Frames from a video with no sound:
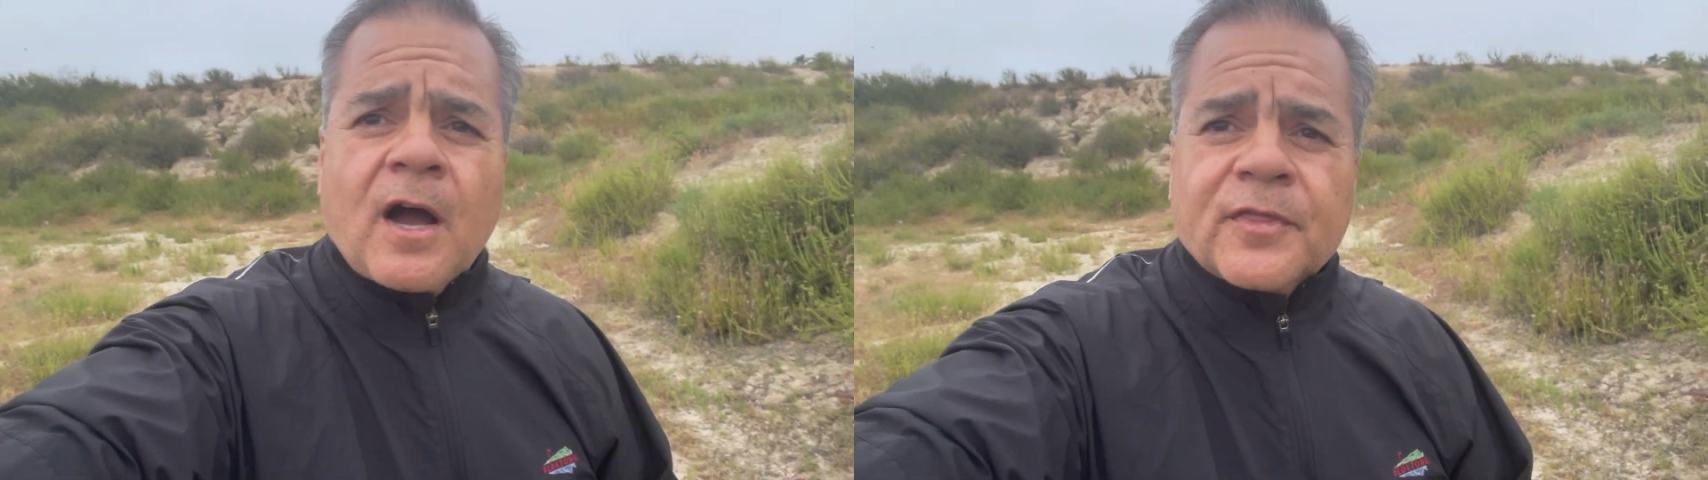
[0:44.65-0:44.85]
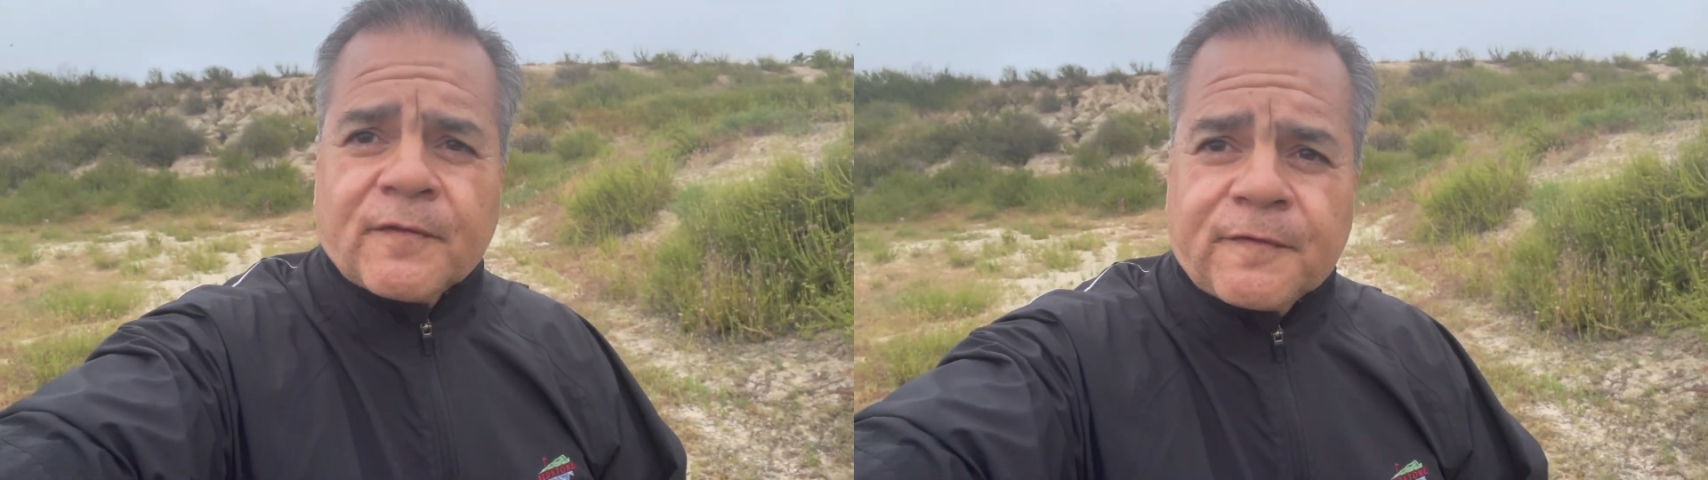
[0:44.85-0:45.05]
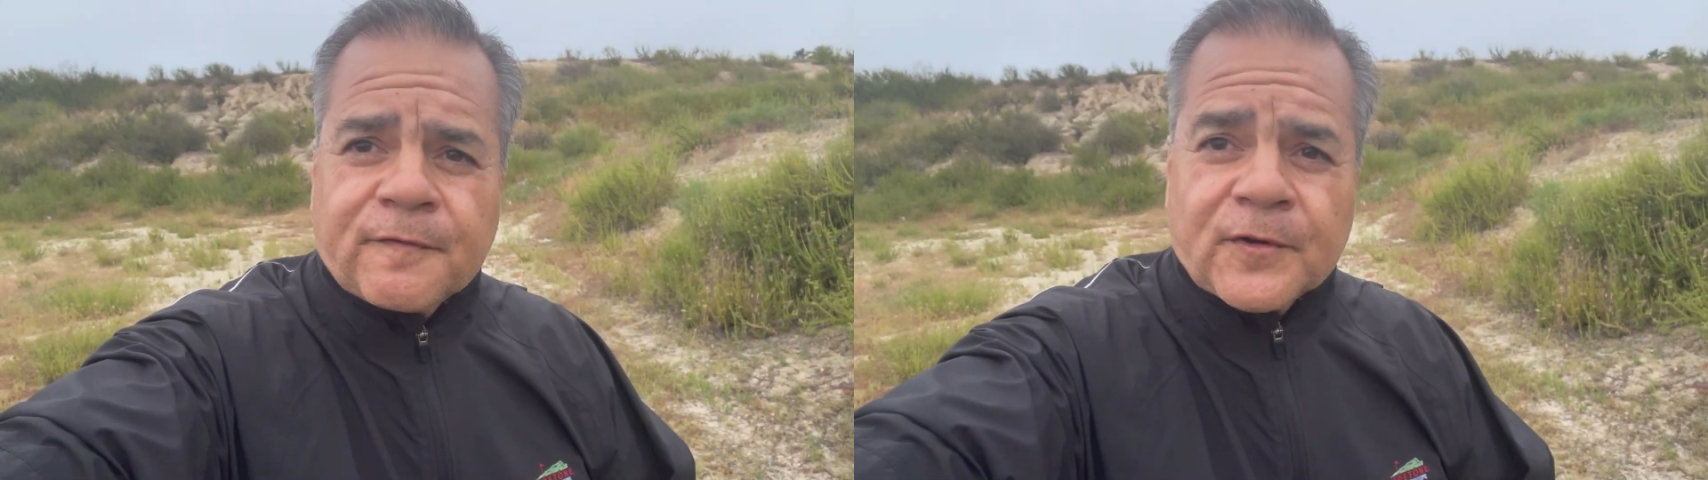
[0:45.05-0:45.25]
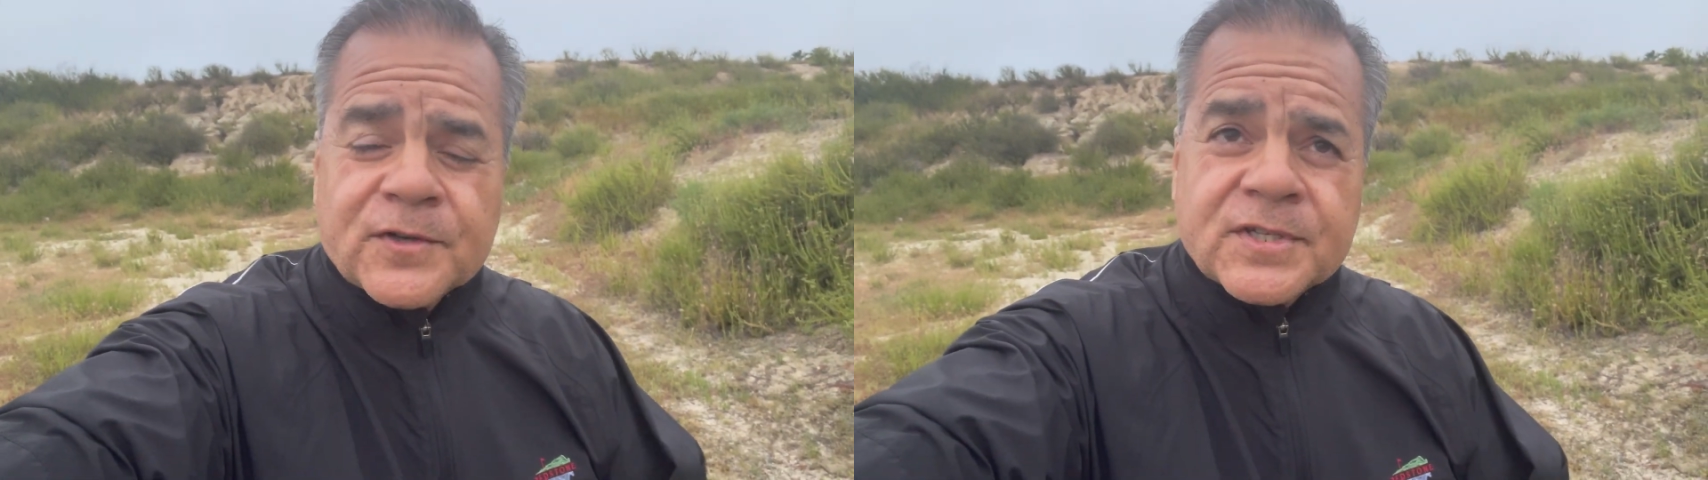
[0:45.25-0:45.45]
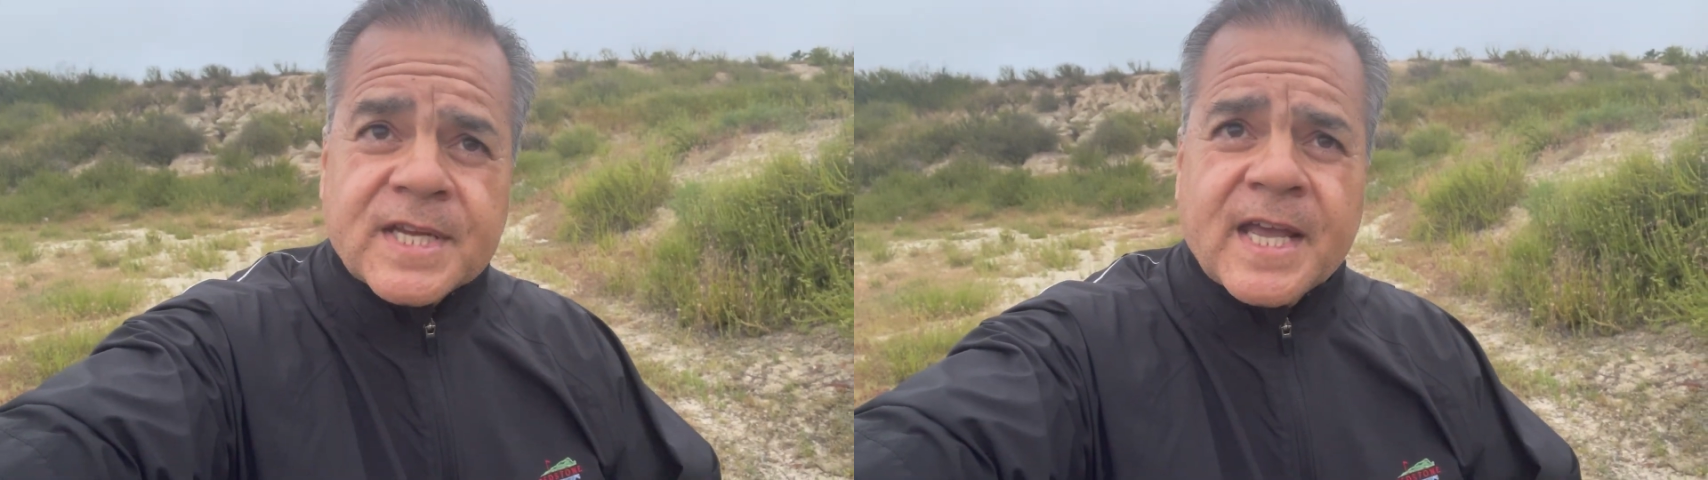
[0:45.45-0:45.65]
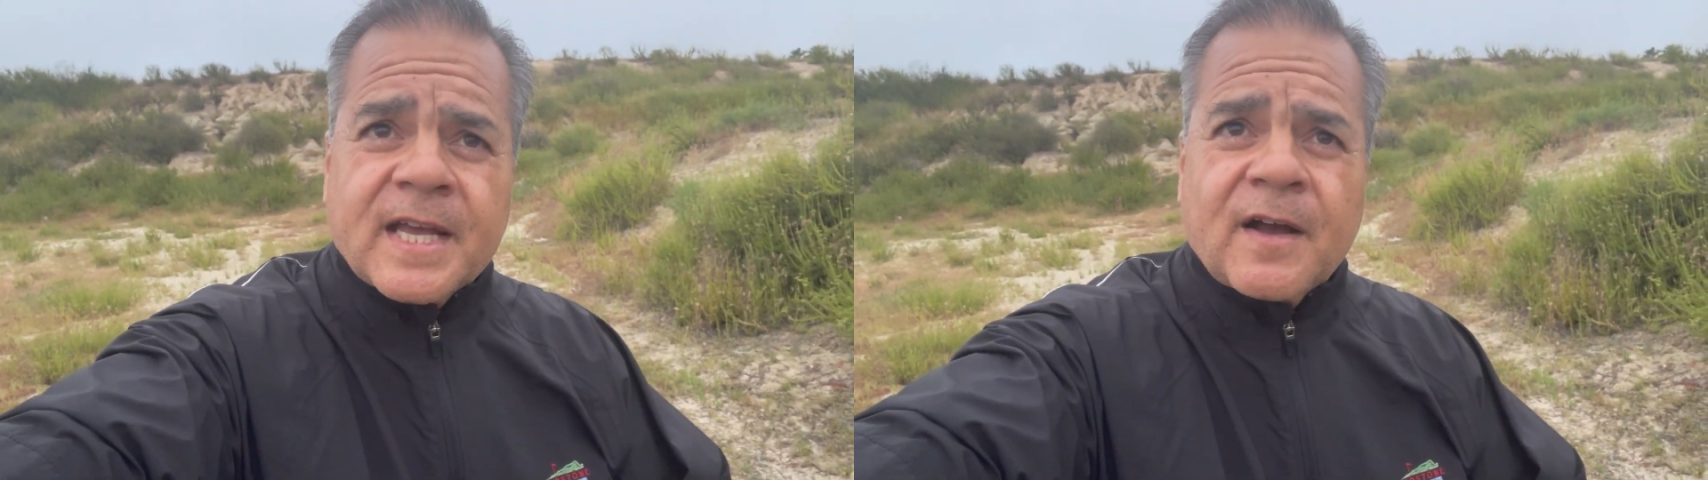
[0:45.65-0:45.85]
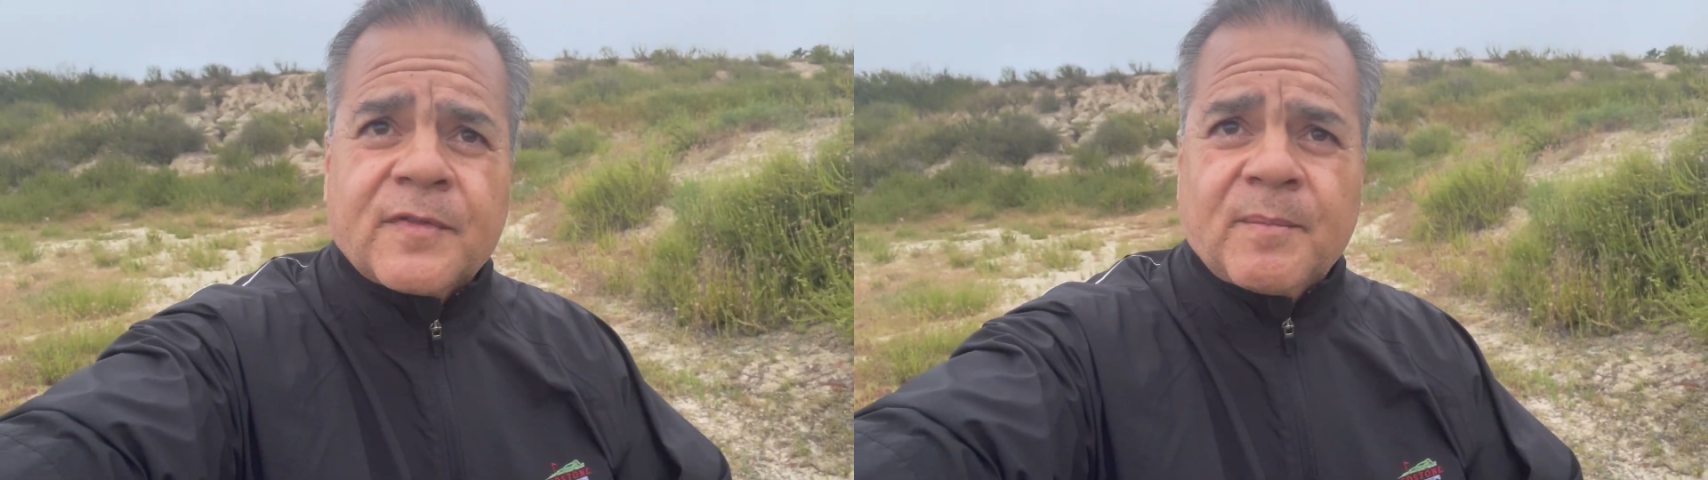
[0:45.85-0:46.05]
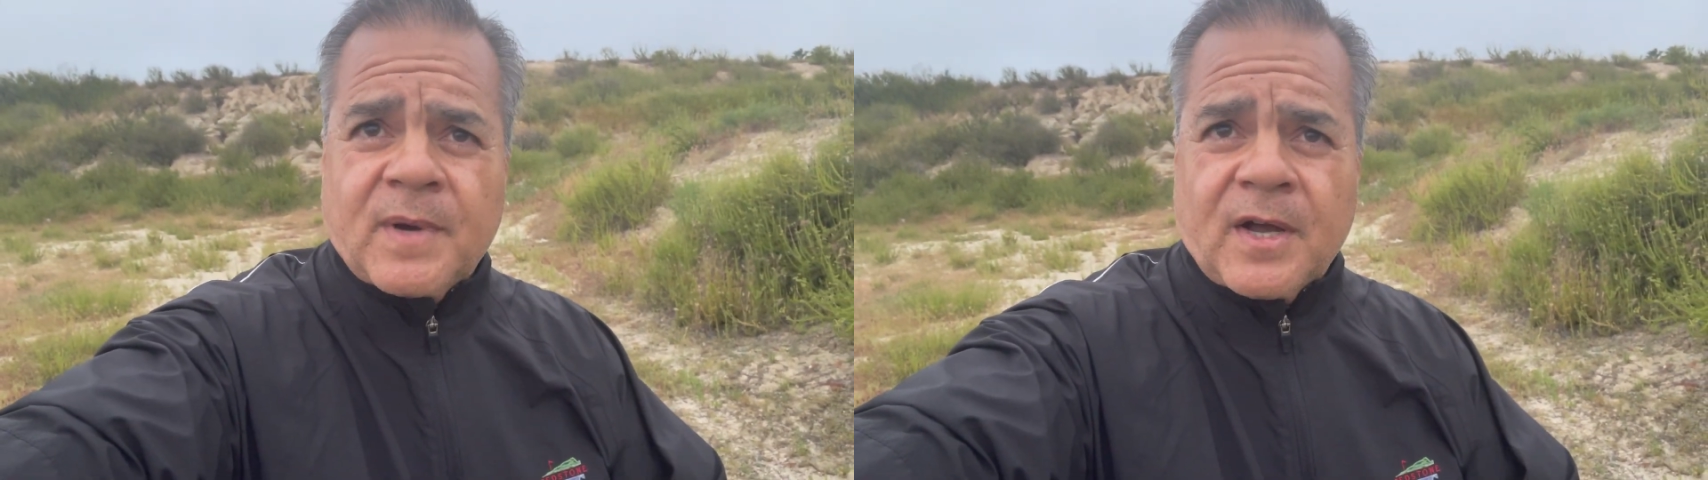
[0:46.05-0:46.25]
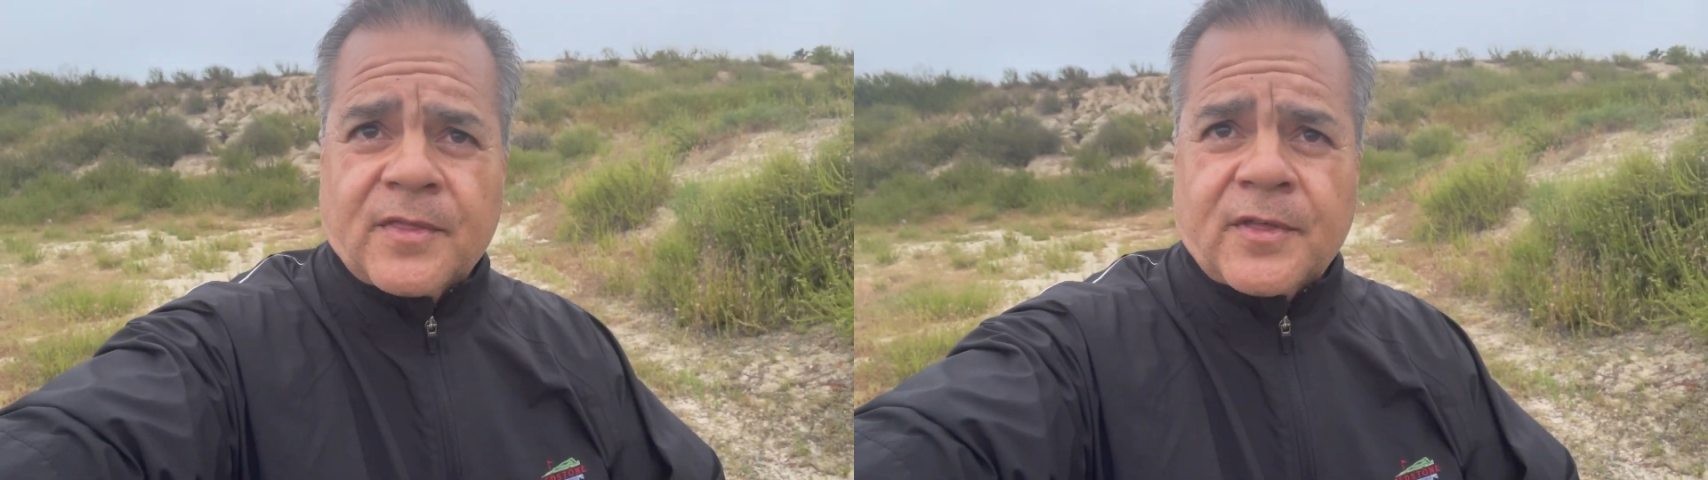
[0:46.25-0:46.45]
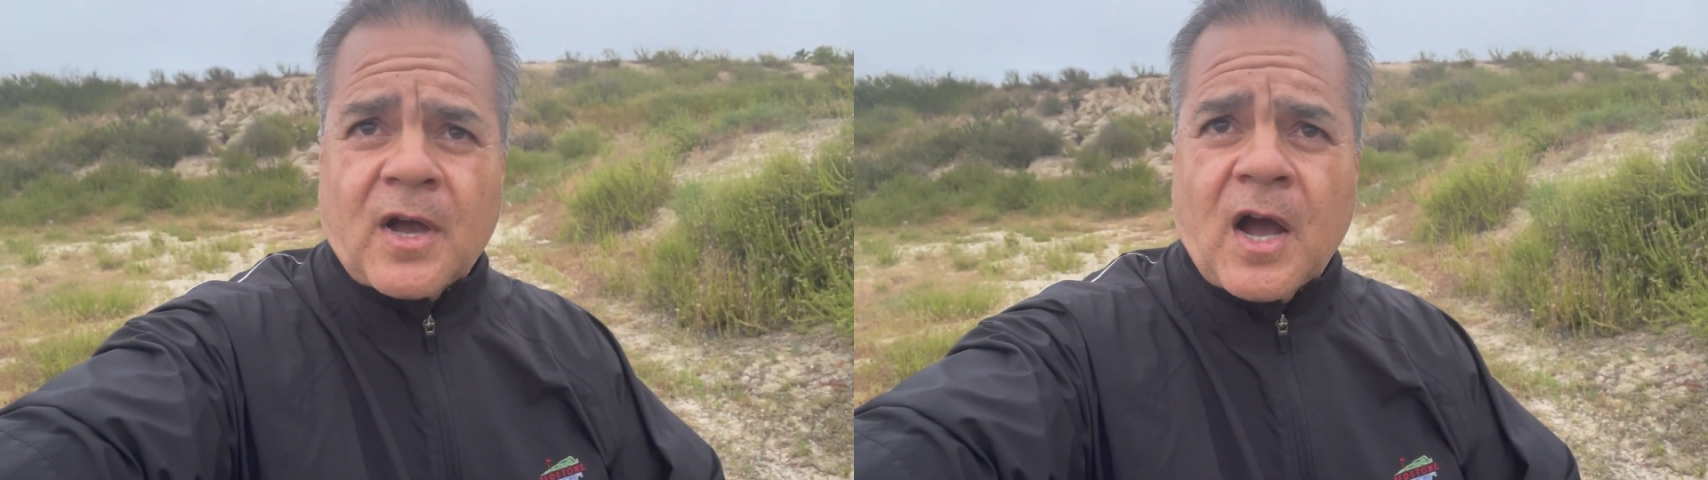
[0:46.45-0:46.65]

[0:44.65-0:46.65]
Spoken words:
on the first day of the month,